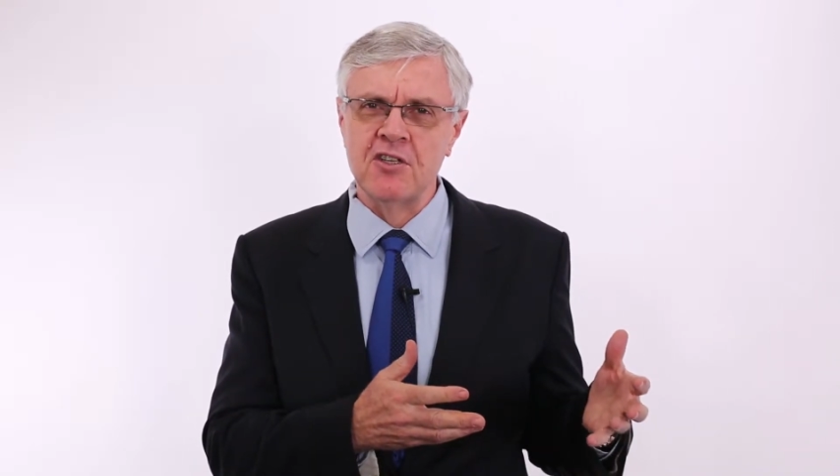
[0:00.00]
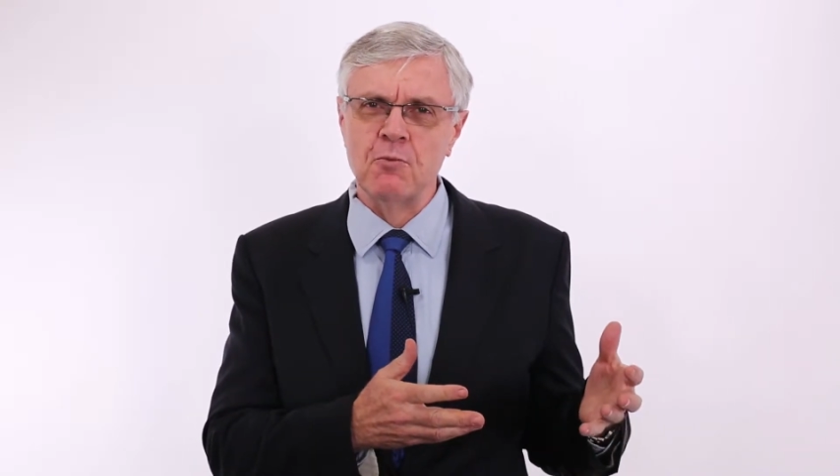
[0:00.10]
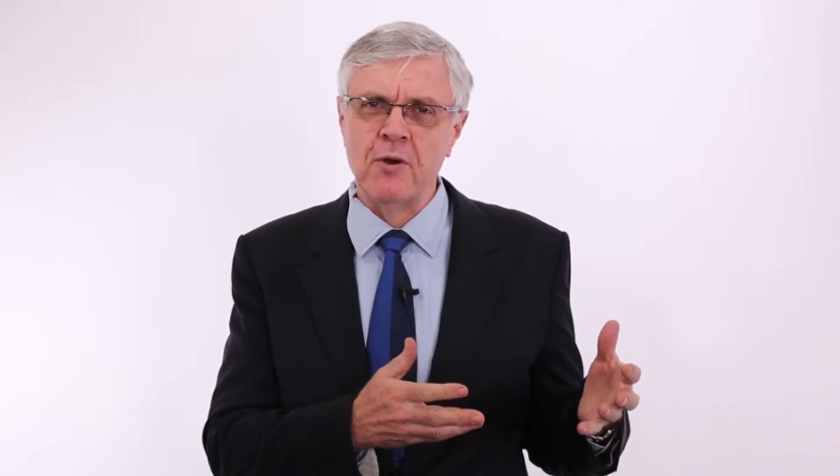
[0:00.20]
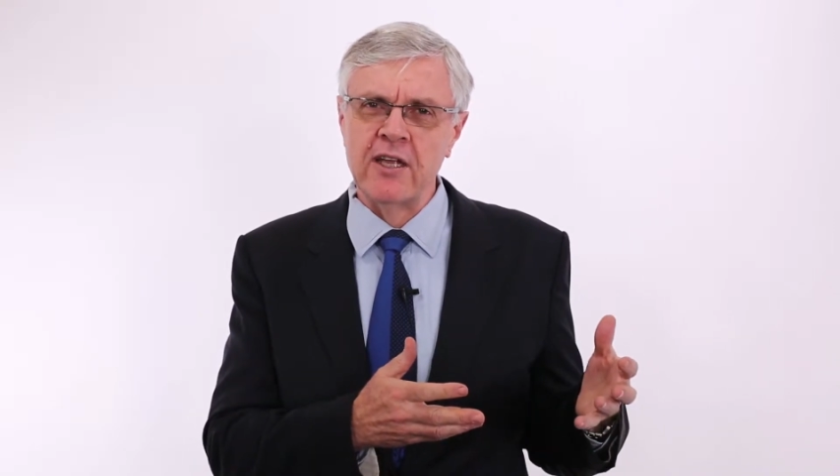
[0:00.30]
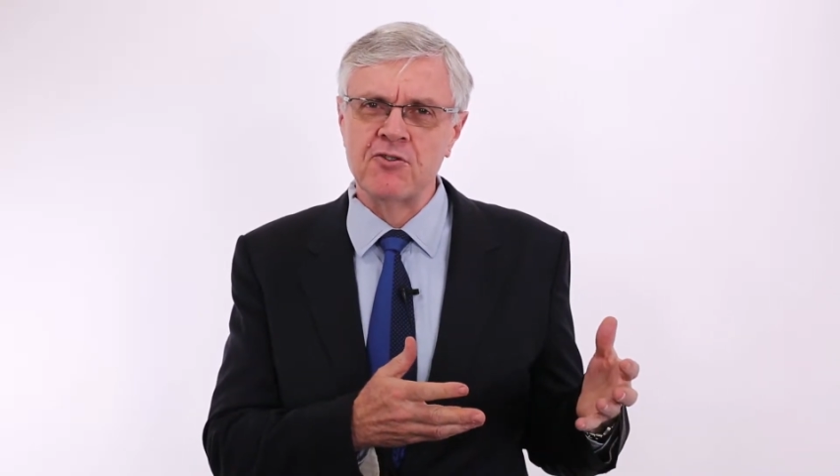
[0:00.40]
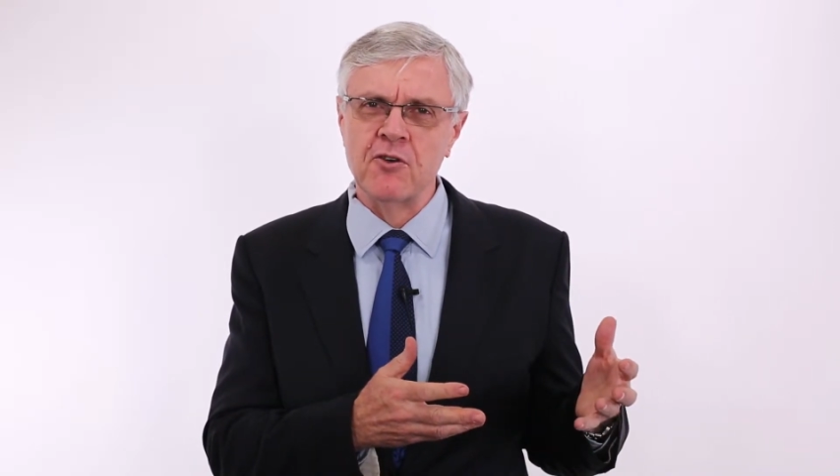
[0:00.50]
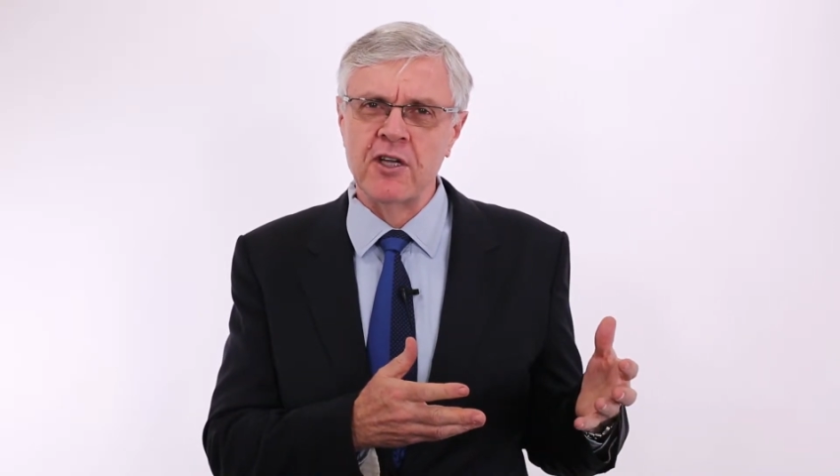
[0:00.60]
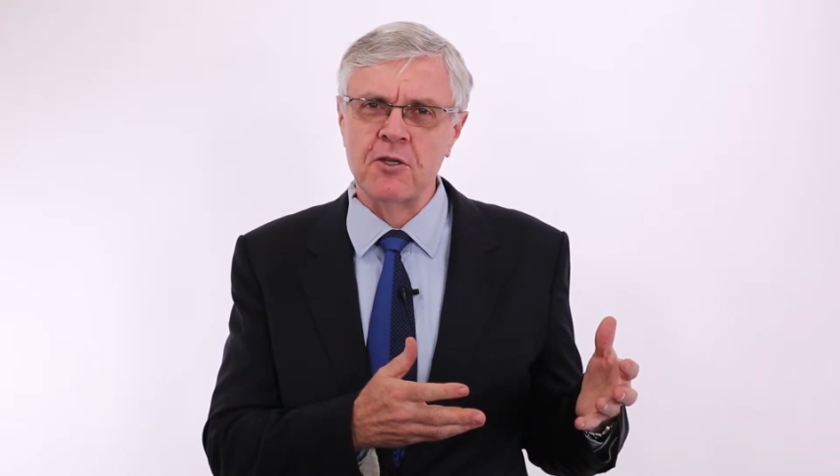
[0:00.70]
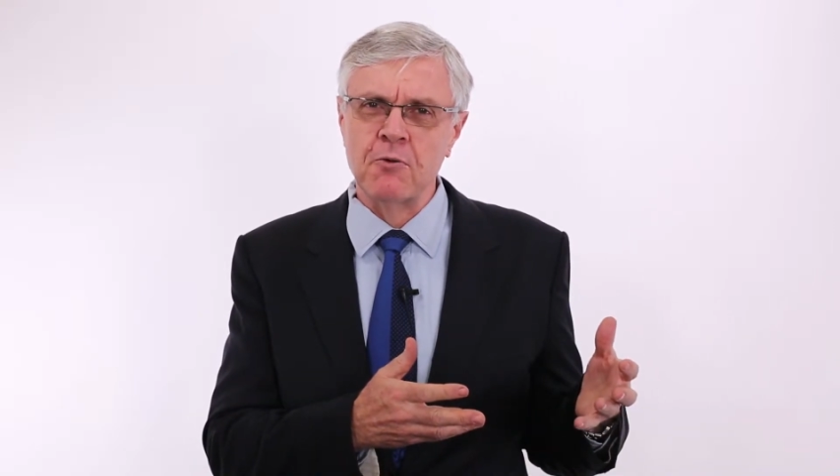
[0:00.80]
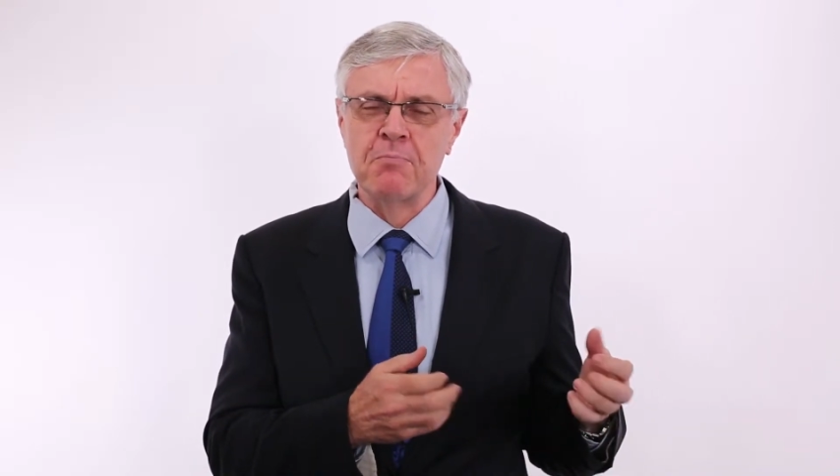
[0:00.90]
that we're
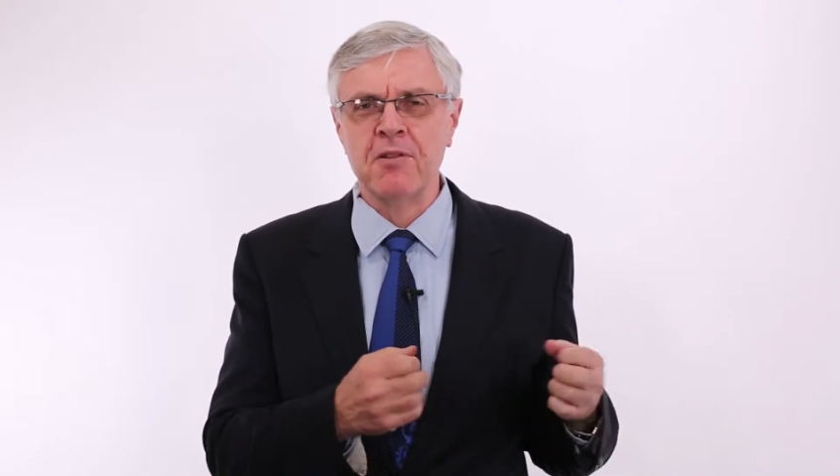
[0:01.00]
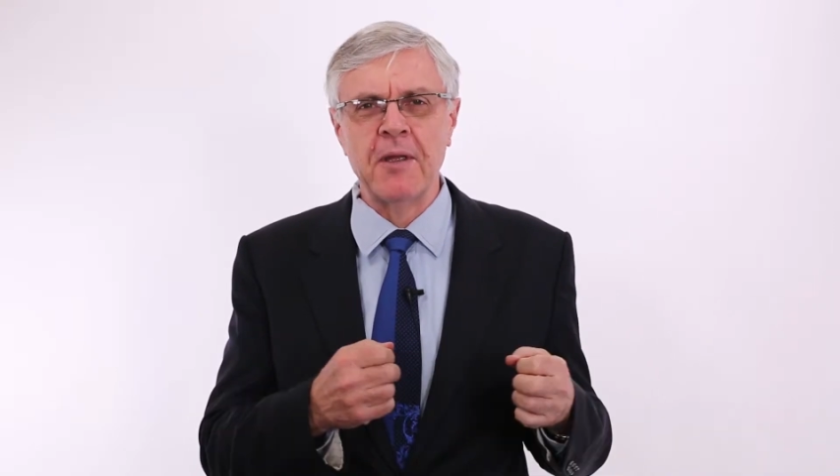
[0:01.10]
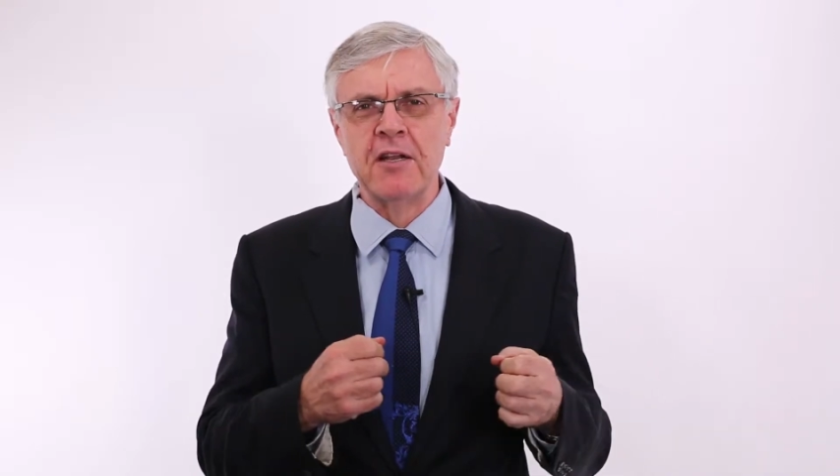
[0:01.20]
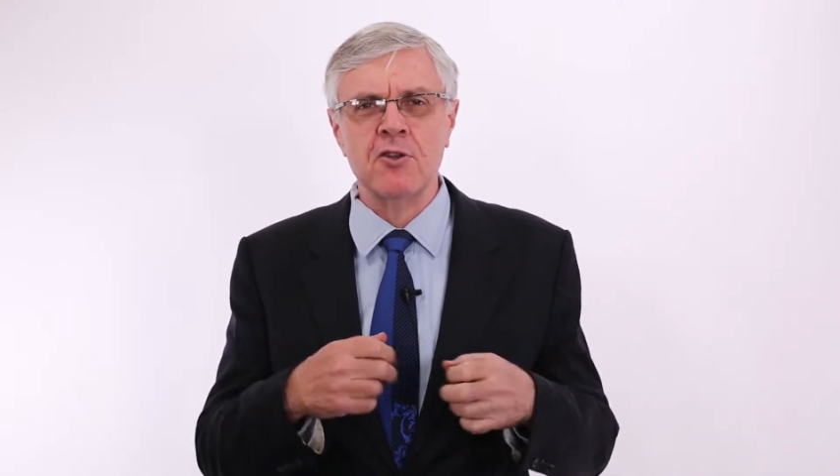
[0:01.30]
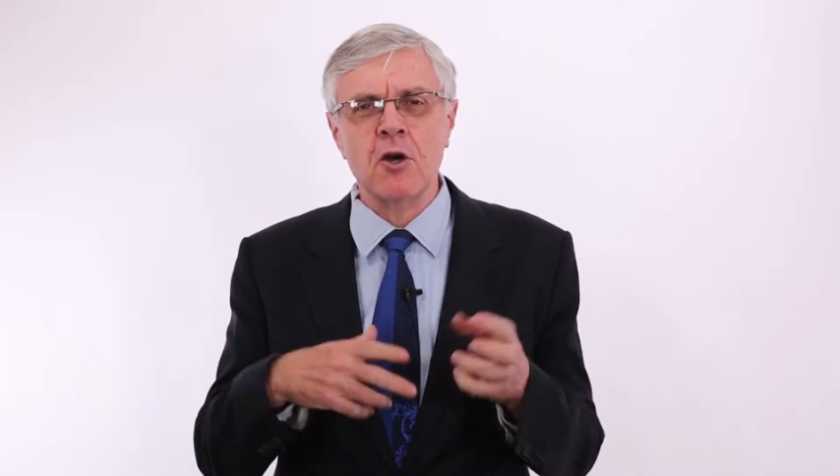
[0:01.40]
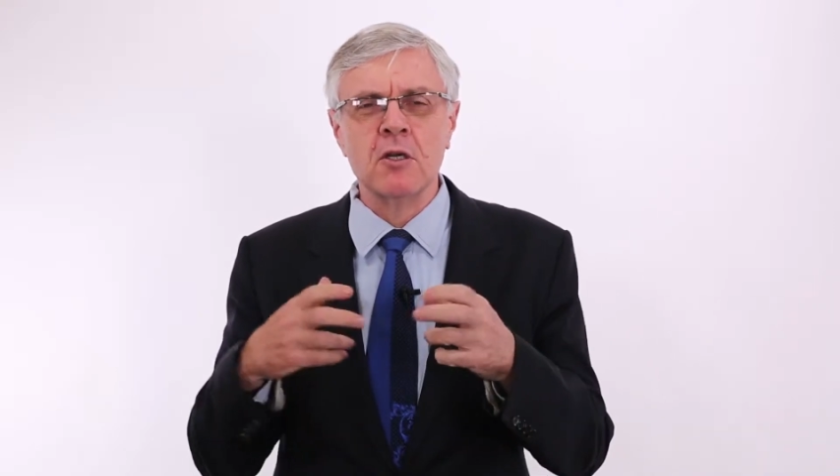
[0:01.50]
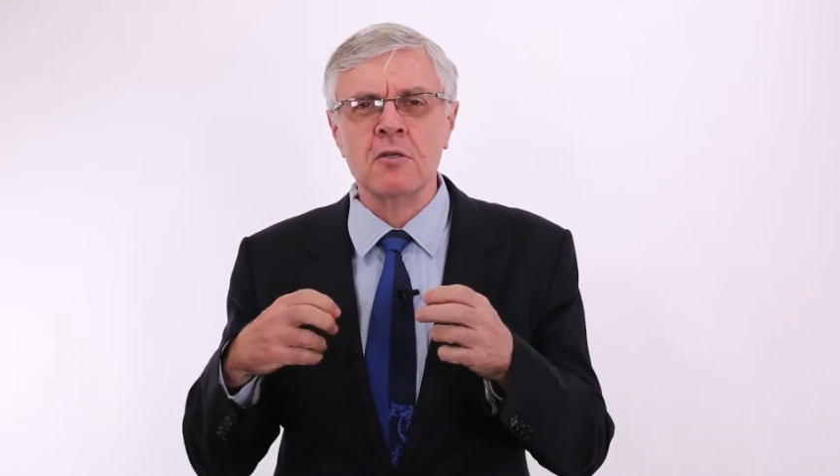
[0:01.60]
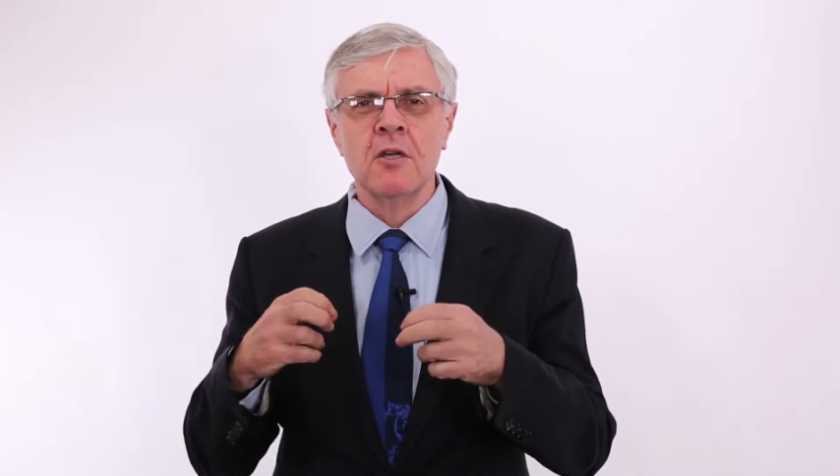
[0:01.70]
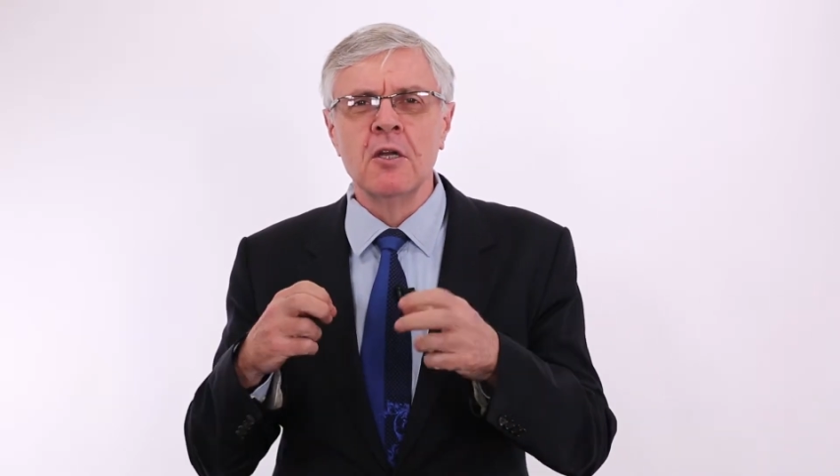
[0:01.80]
trying to implement, not